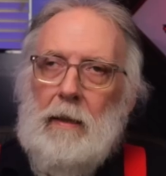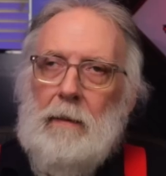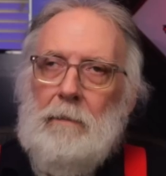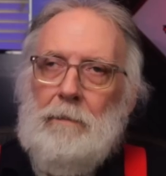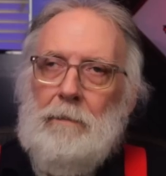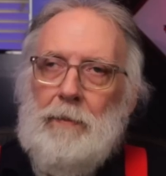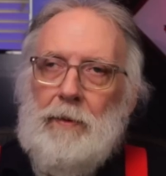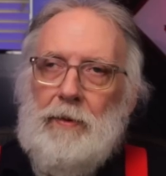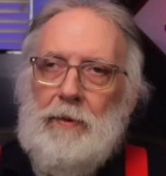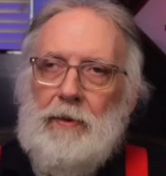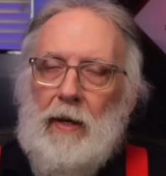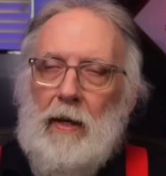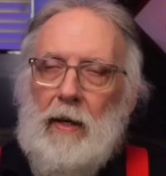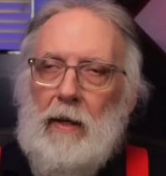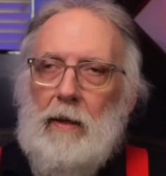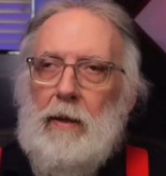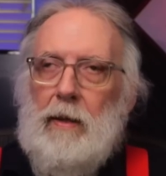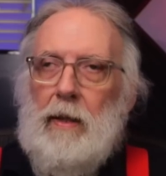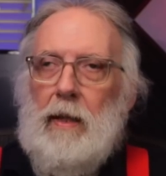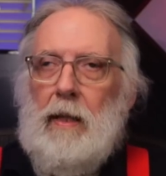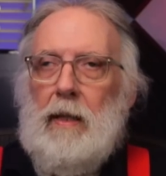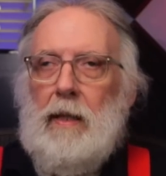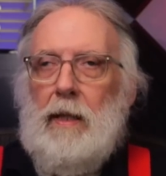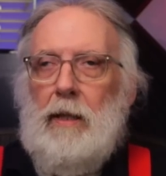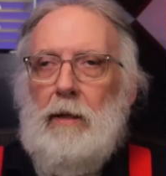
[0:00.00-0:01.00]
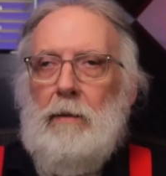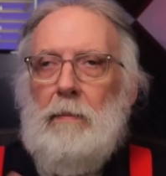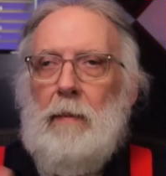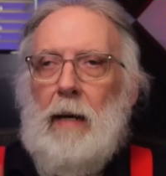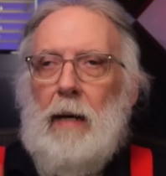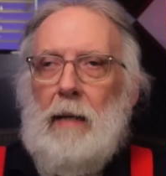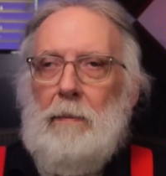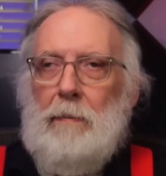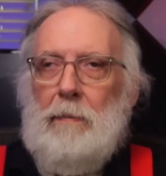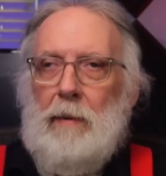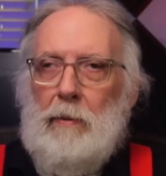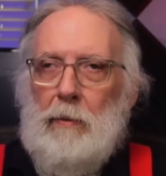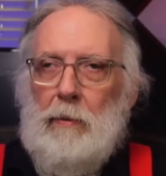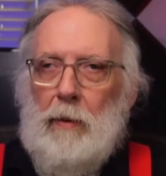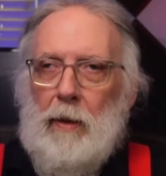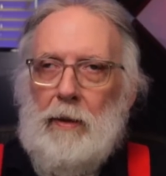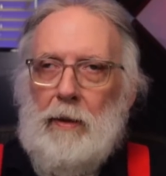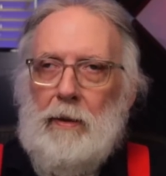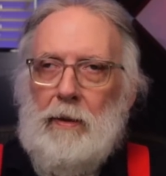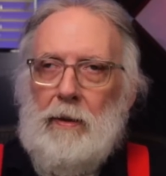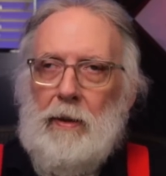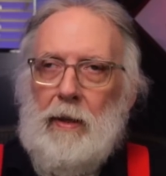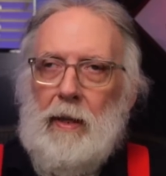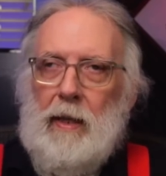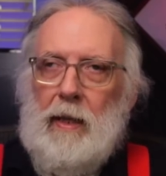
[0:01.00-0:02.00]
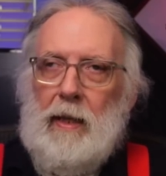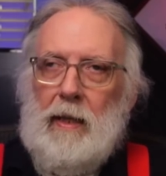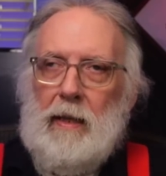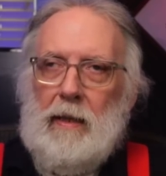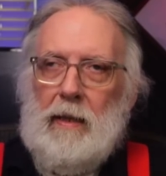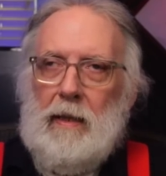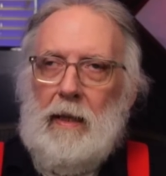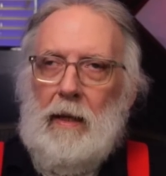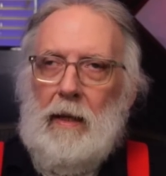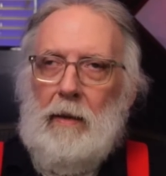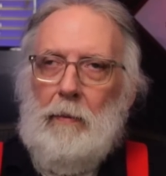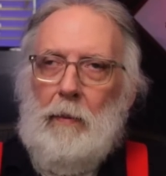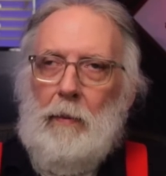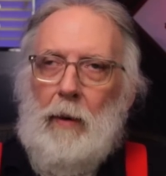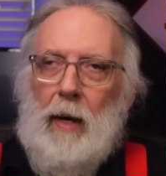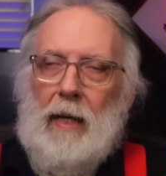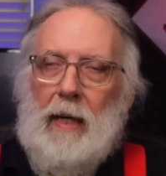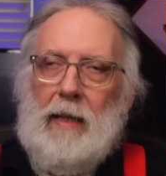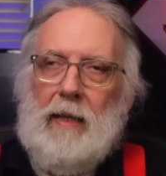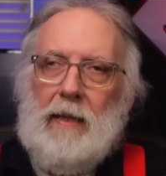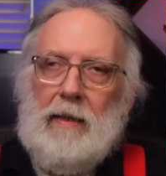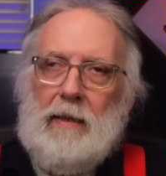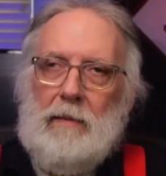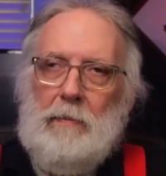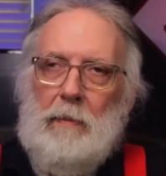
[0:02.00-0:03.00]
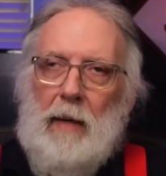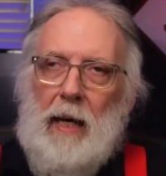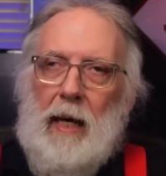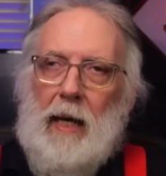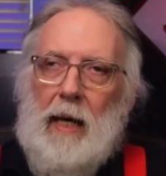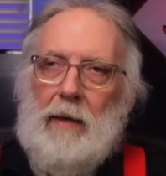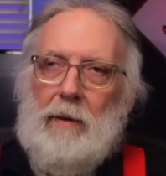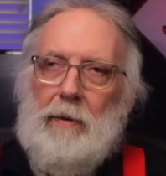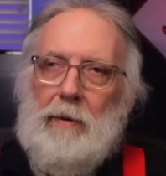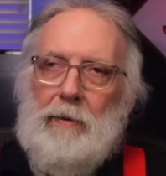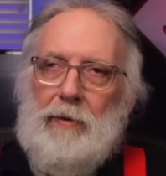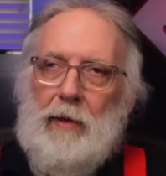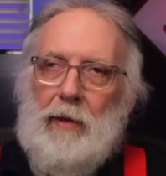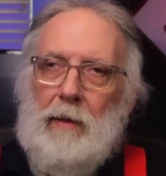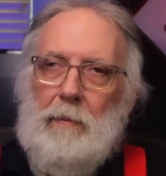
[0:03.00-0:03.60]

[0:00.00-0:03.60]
So you might be wondering why this matters.